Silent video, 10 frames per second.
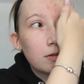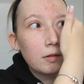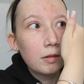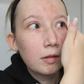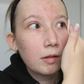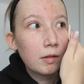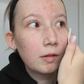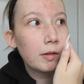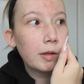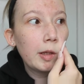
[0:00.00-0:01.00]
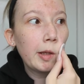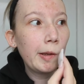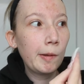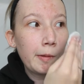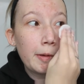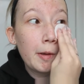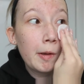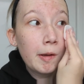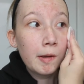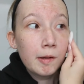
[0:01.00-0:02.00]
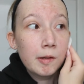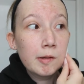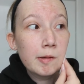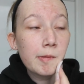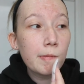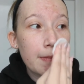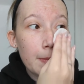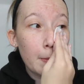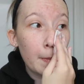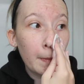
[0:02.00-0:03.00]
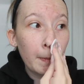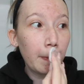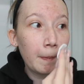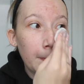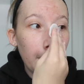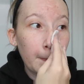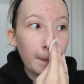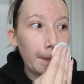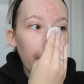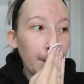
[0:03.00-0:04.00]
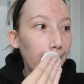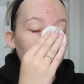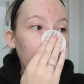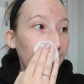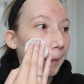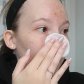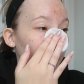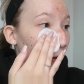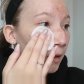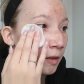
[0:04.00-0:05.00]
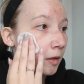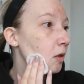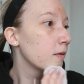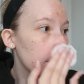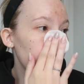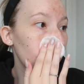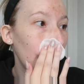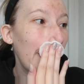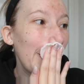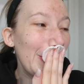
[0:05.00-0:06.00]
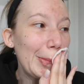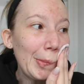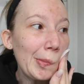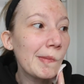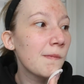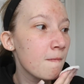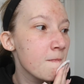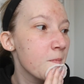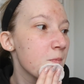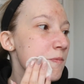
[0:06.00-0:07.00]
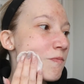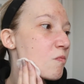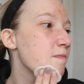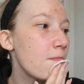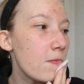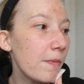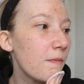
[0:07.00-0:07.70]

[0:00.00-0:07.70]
(no one is talking)